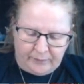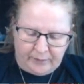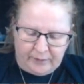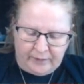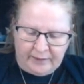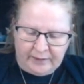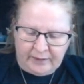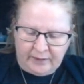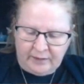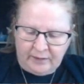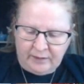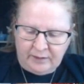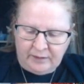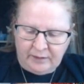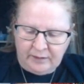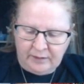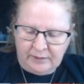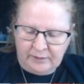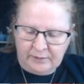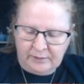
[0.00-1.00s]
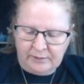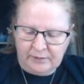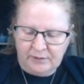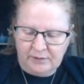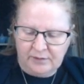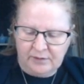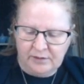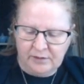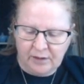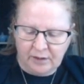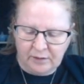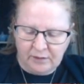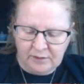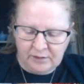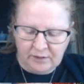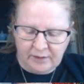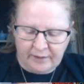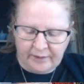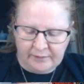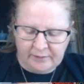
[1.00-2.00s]
getting
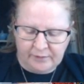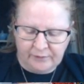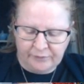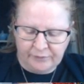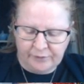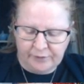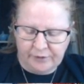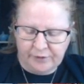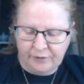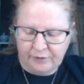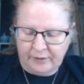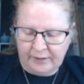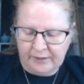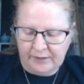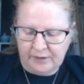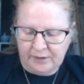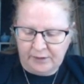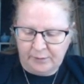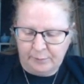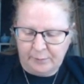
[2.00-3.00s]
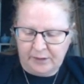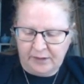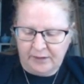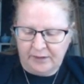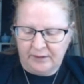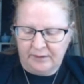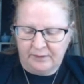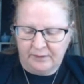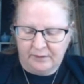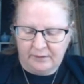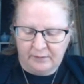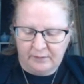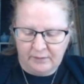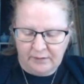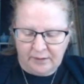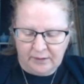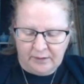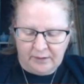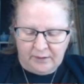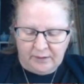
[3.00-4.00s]
tongue-tied and frustrated, because
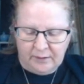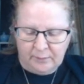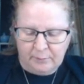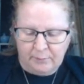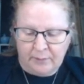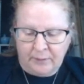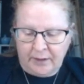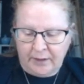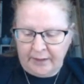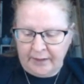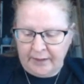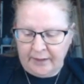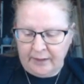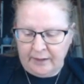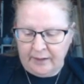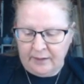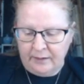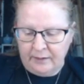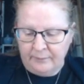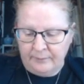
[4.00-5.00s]
my